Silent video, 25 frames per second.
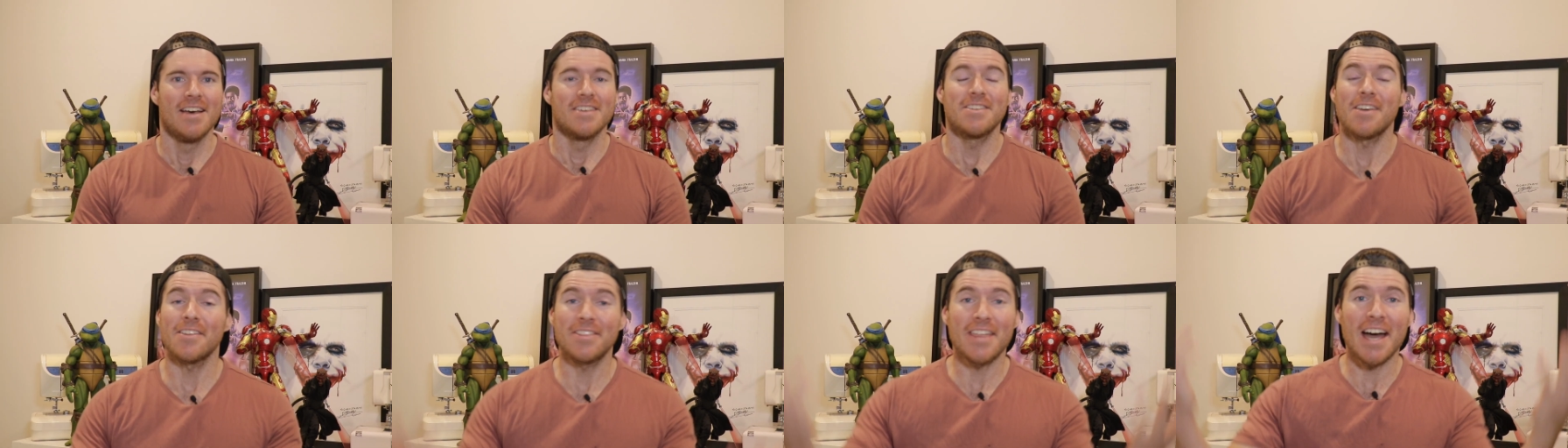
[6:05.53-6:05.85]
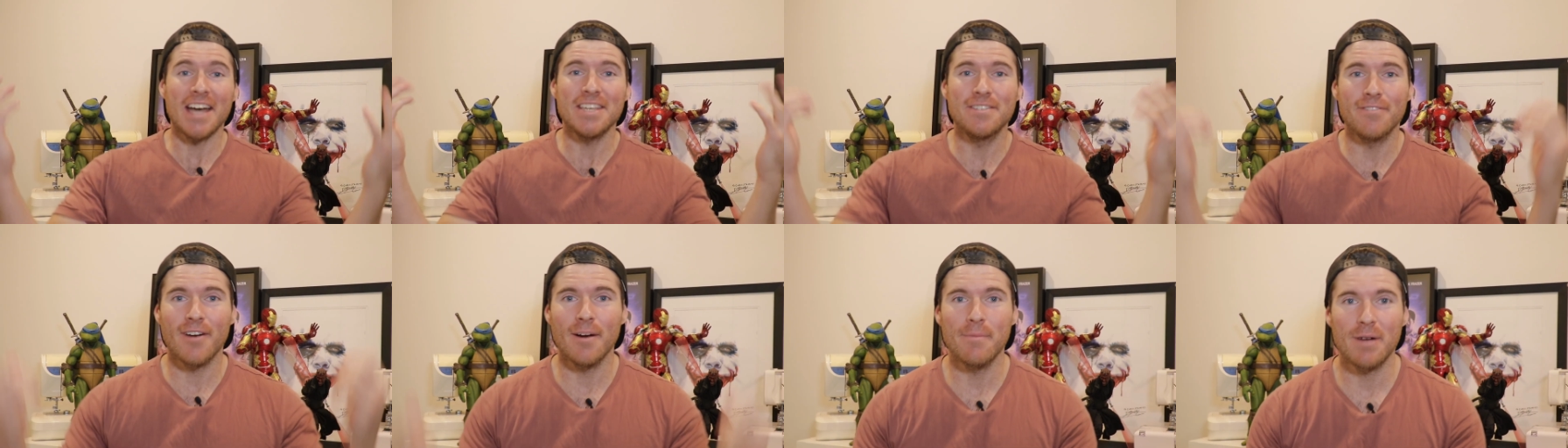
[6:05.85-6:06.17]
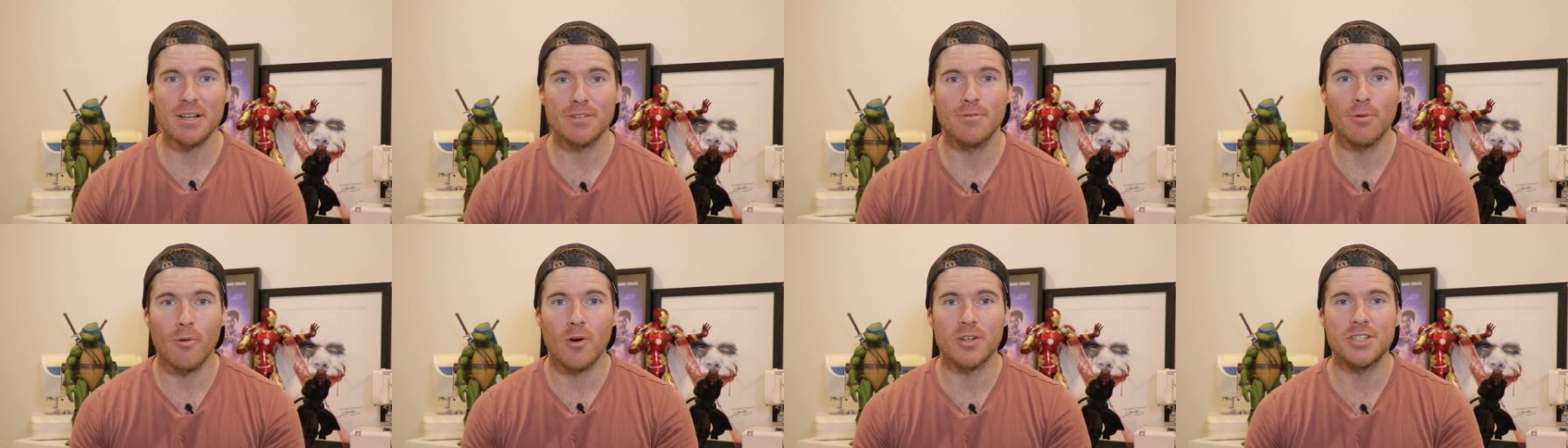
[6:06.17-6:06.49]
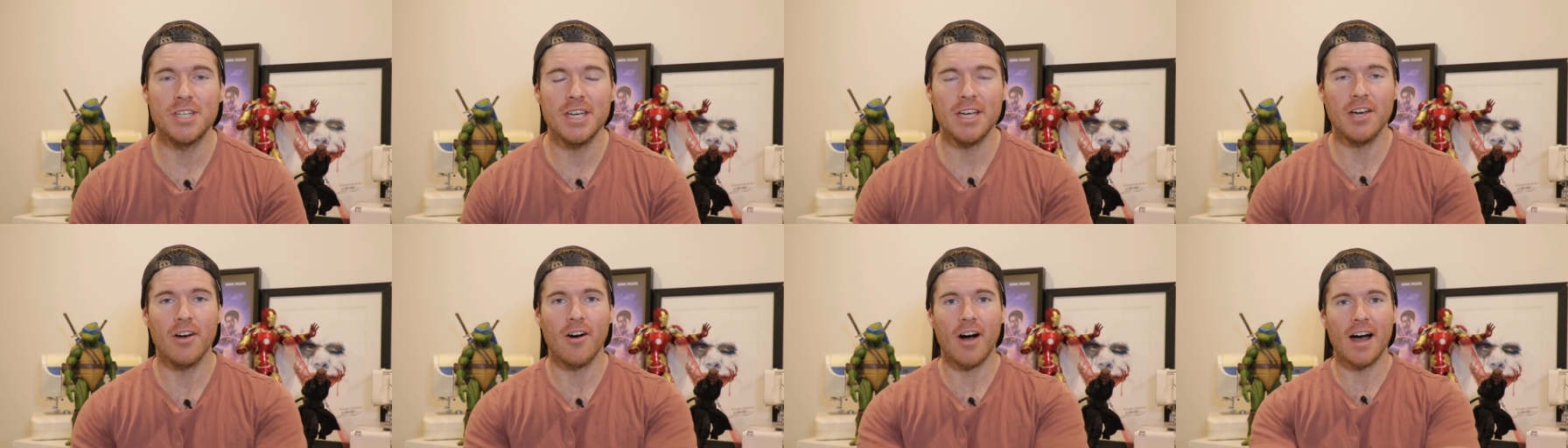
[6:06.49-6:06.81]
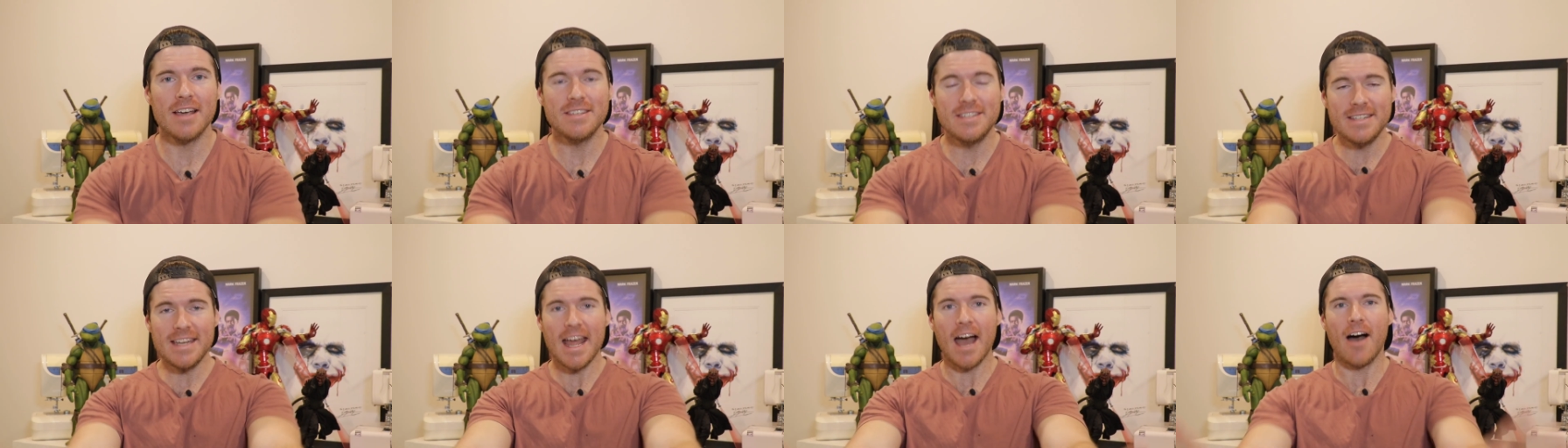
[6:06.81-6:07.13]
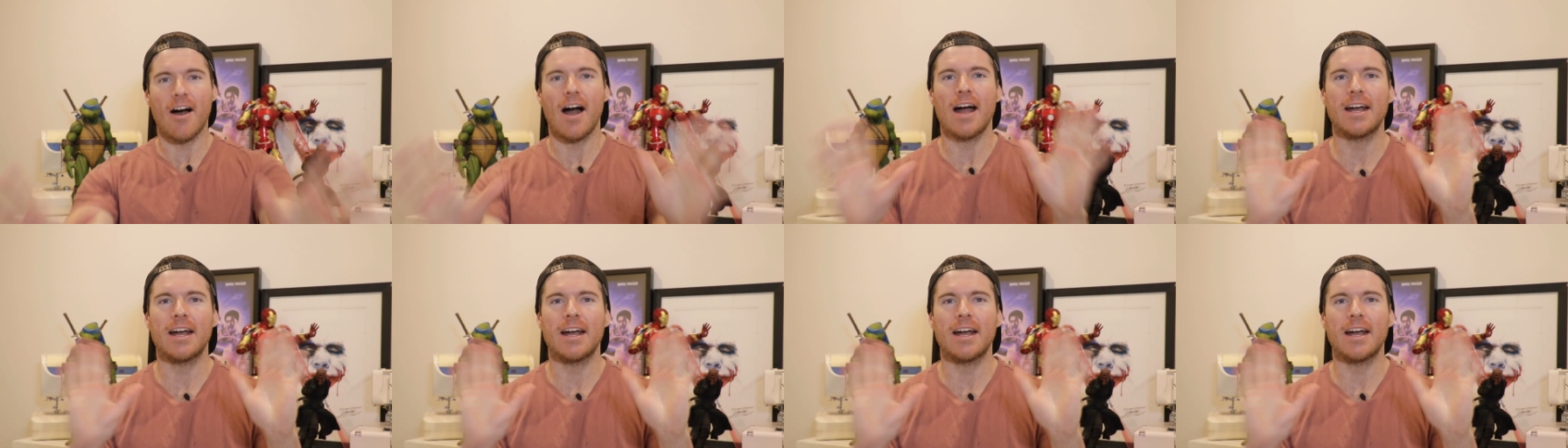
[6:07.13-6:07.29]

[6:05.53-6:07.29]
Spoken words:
So thanks very much for watching, guys. Now,